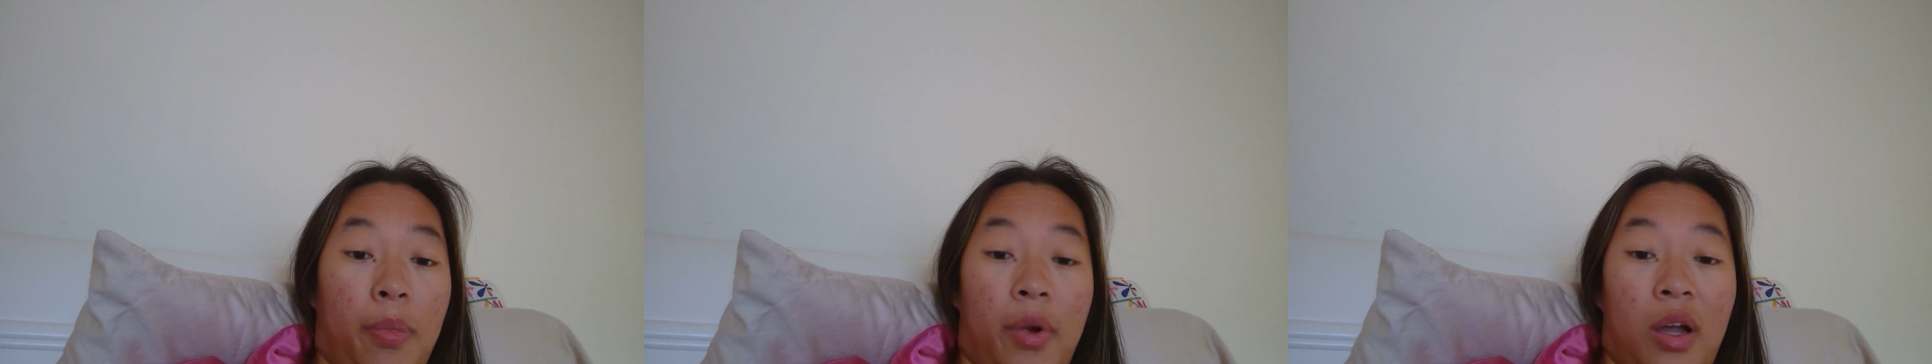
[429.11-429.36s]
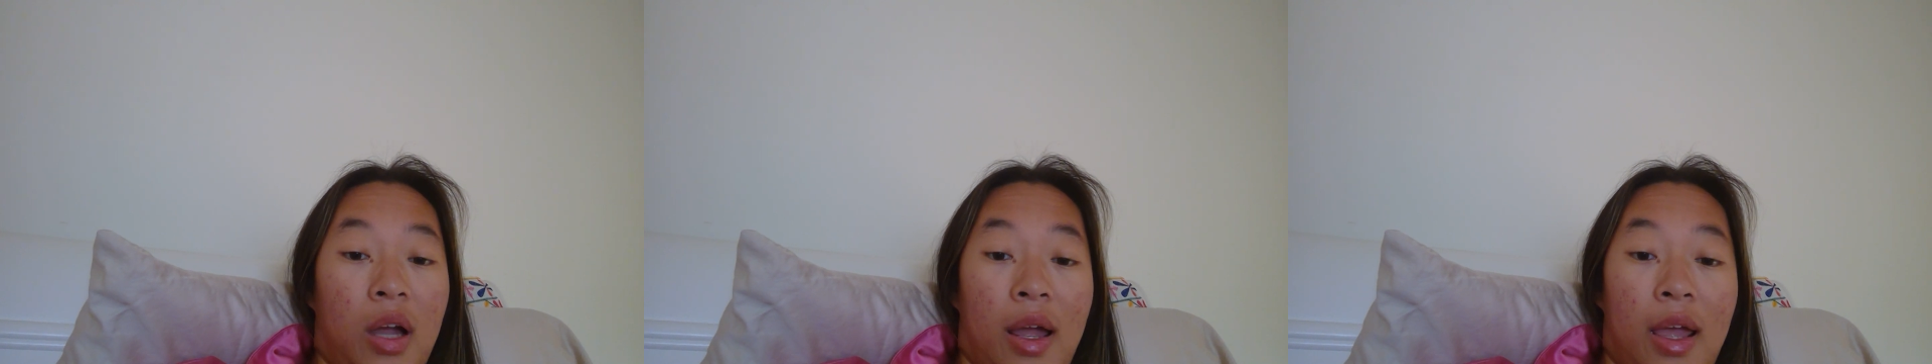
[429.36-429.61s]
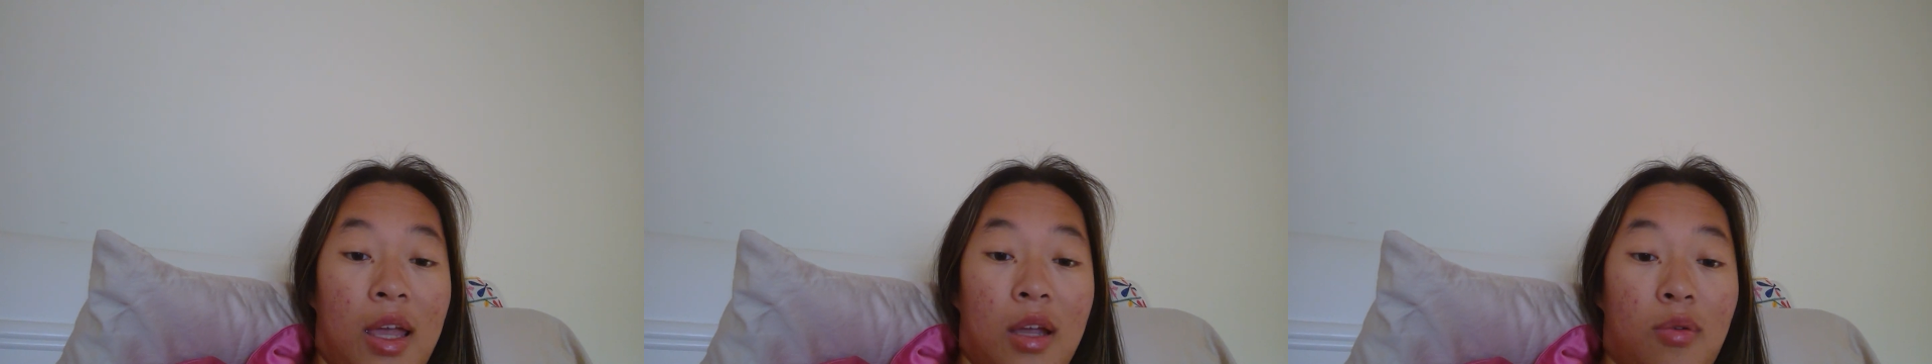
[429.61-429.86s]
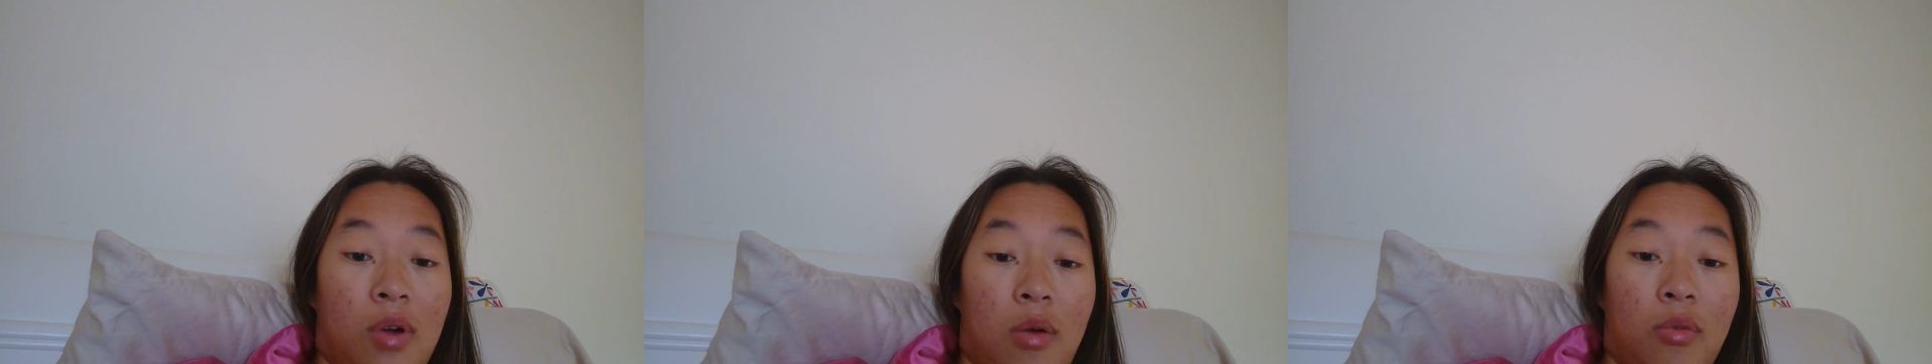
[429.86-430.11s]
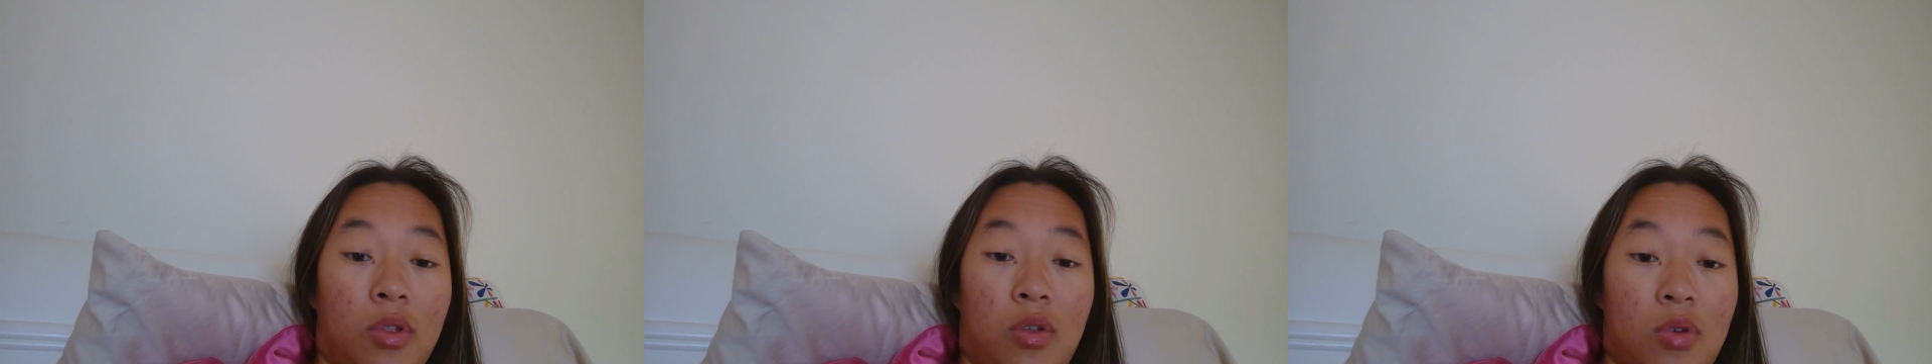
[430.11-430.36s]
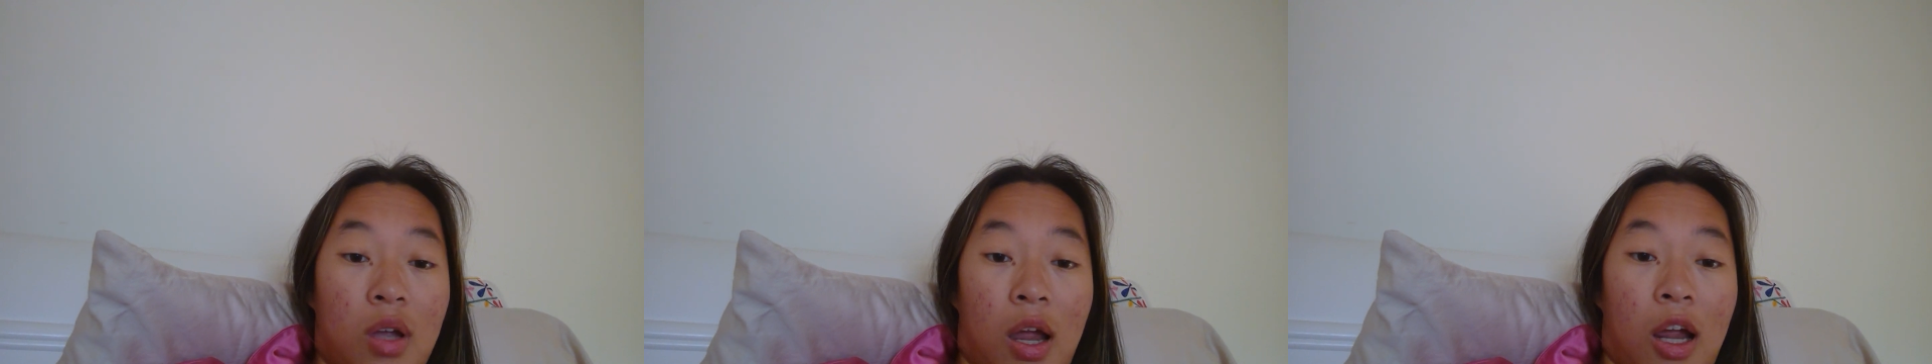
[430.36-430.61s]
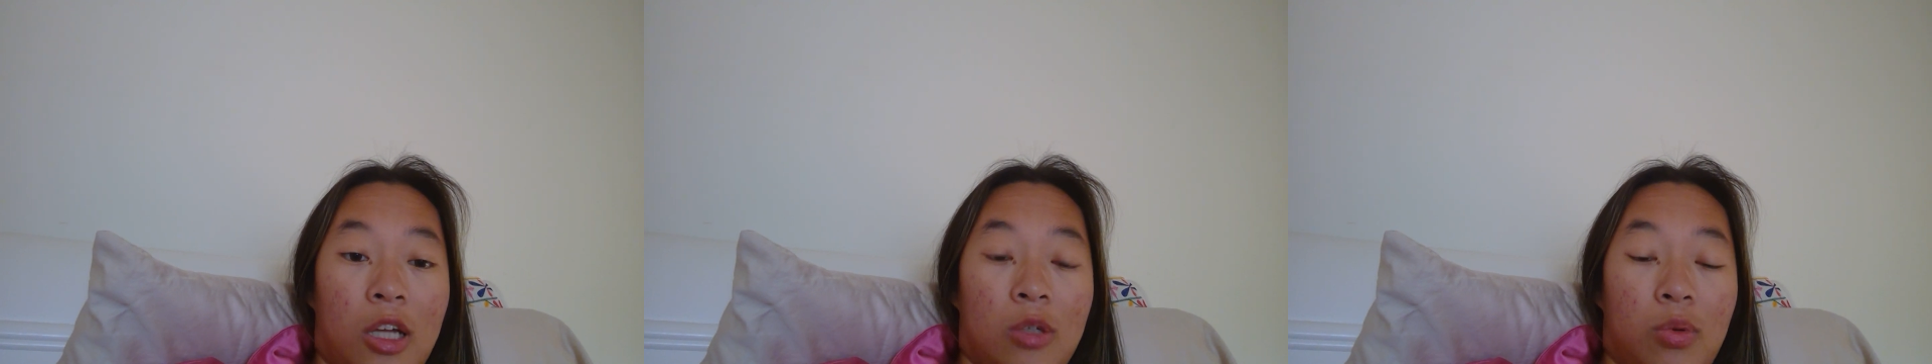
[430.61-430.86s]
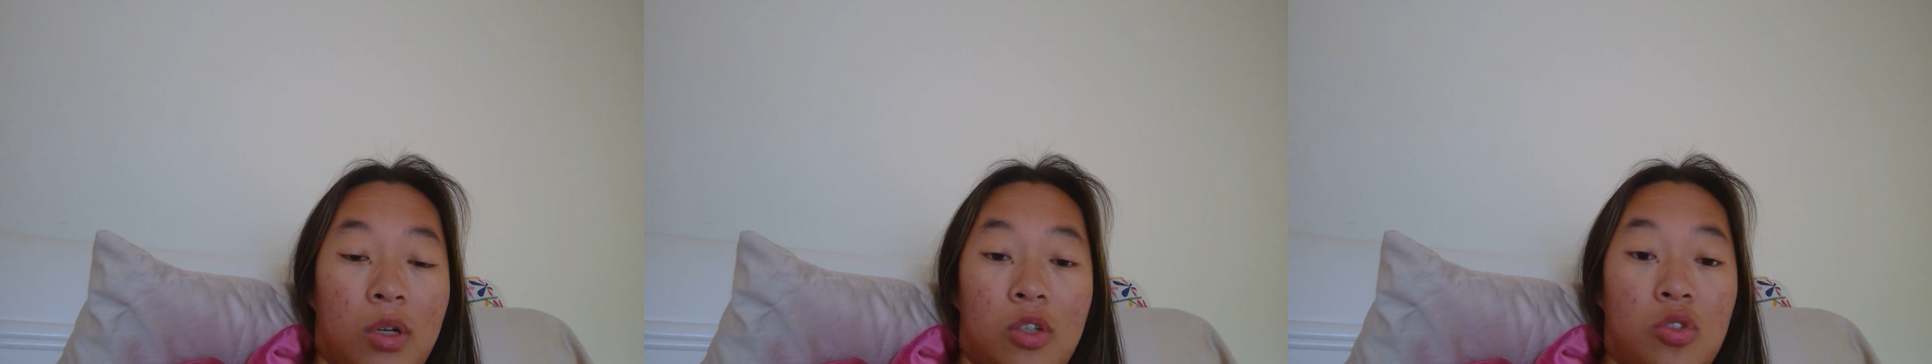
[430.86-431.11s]
but I hang around with you guys
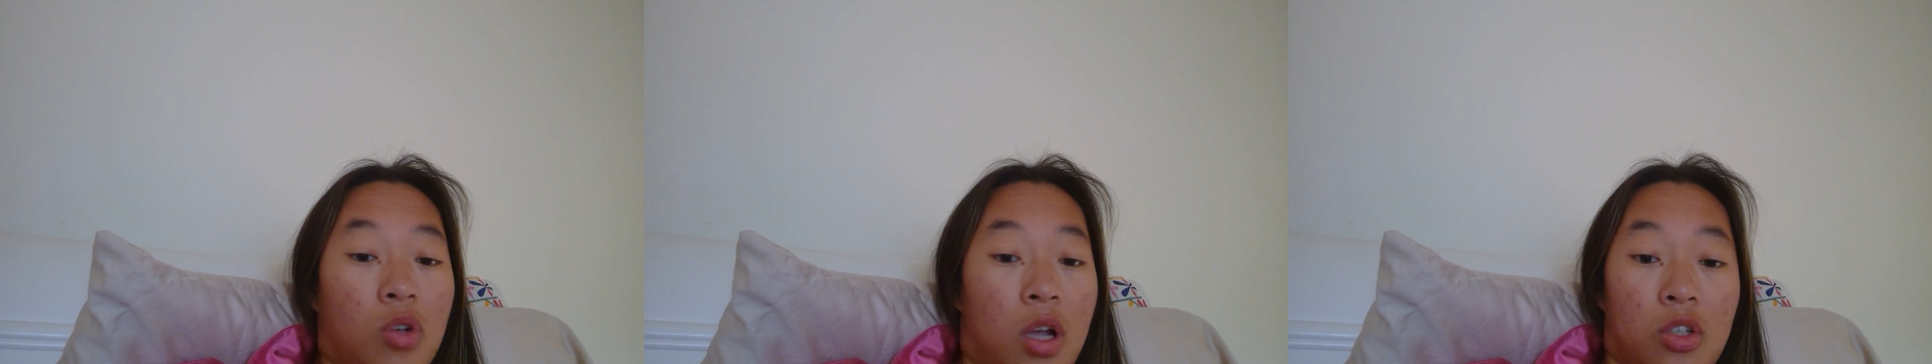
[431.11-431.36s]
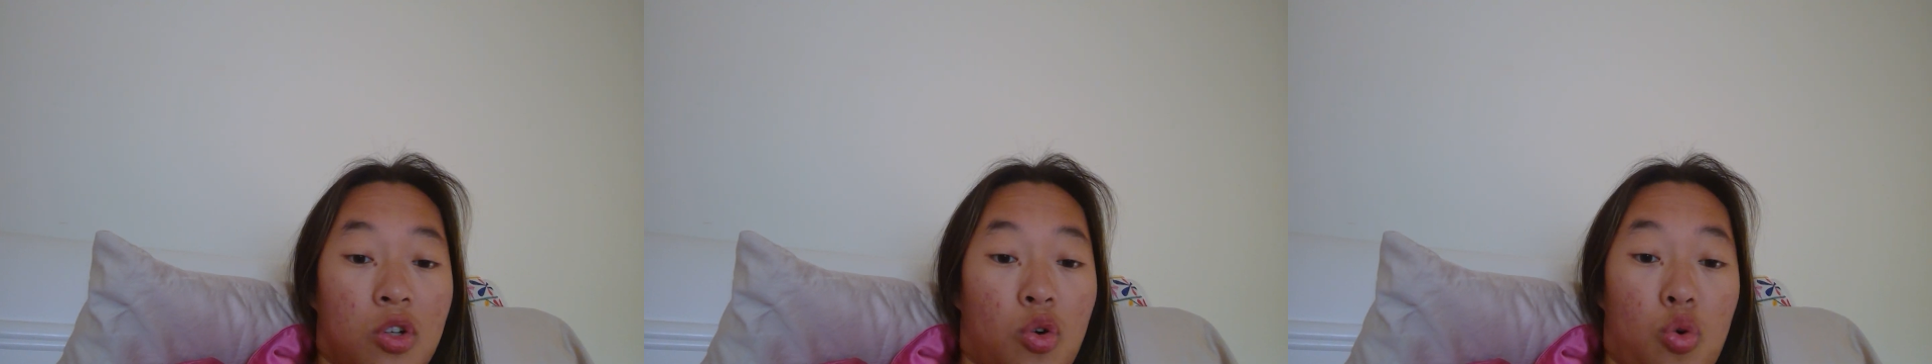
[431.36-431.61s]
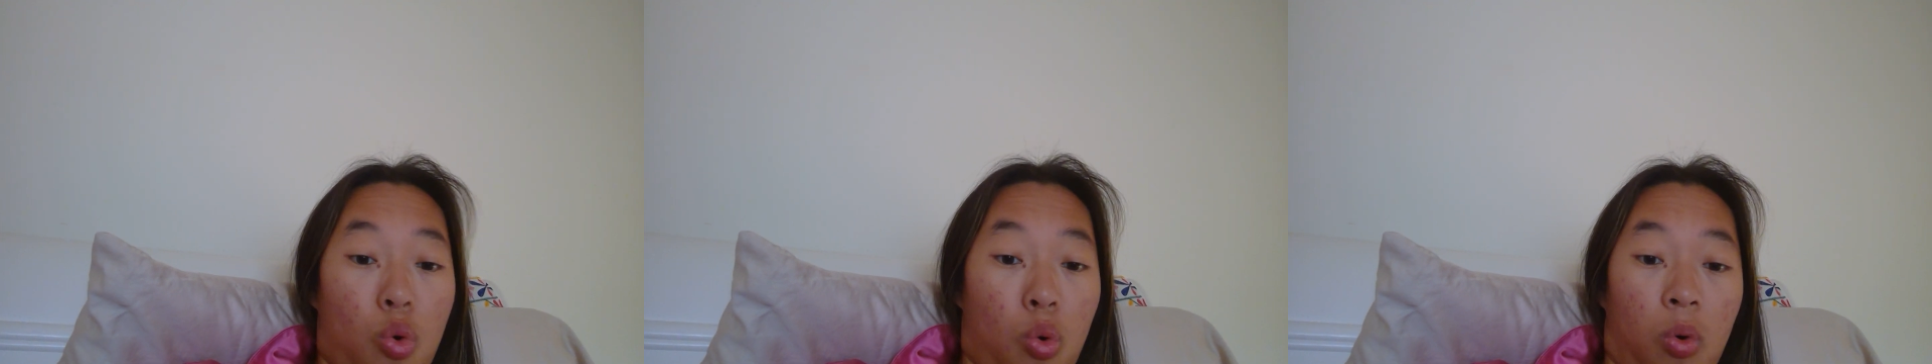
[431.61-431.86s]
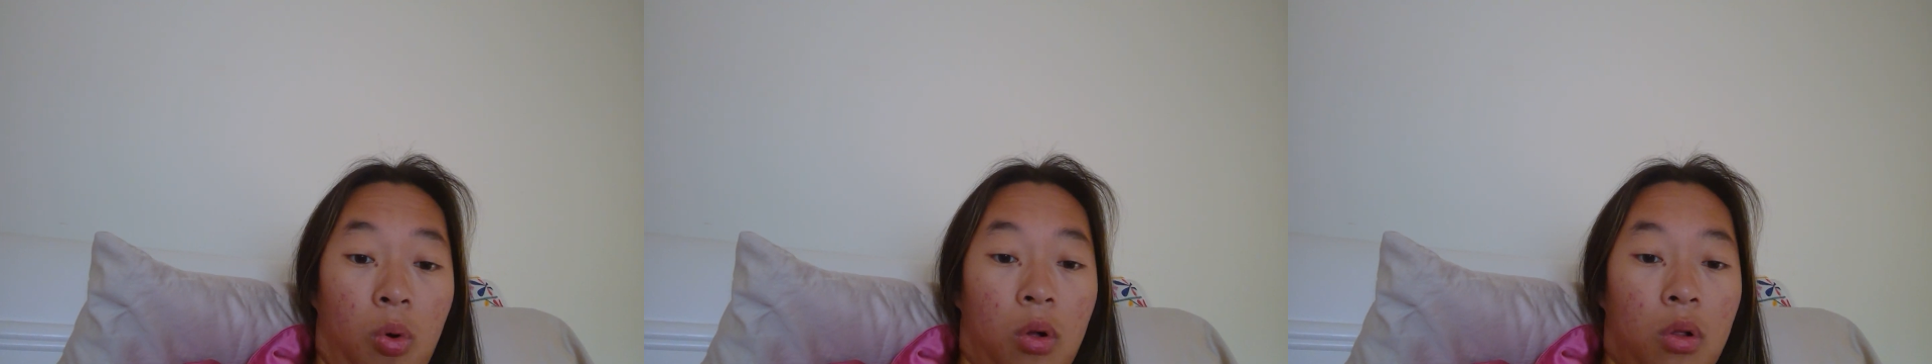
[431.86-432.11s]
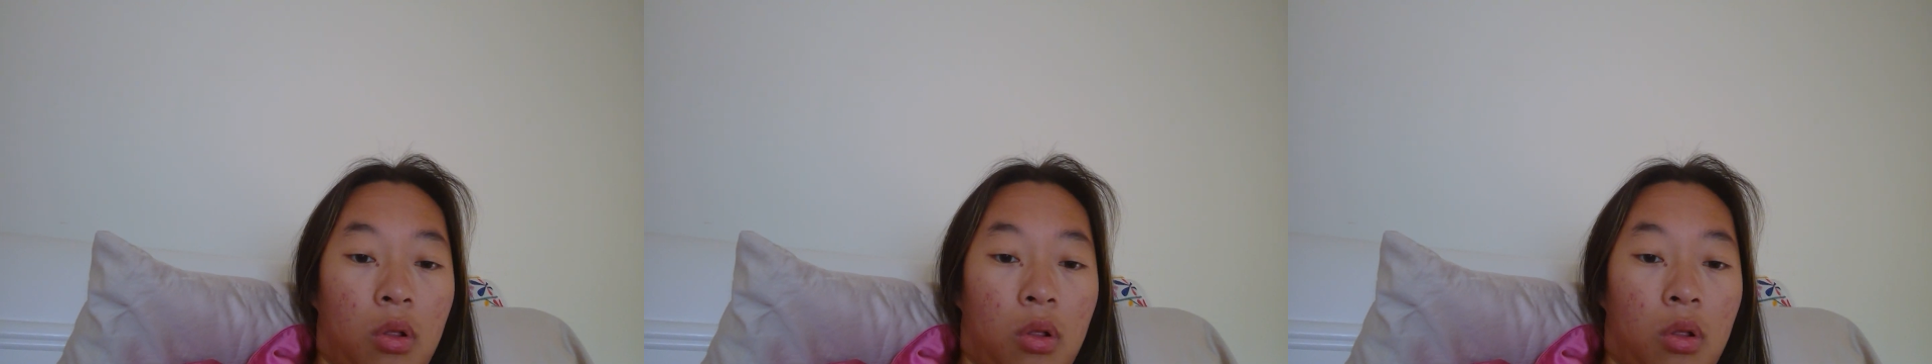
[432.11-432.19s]
because you guys are cool.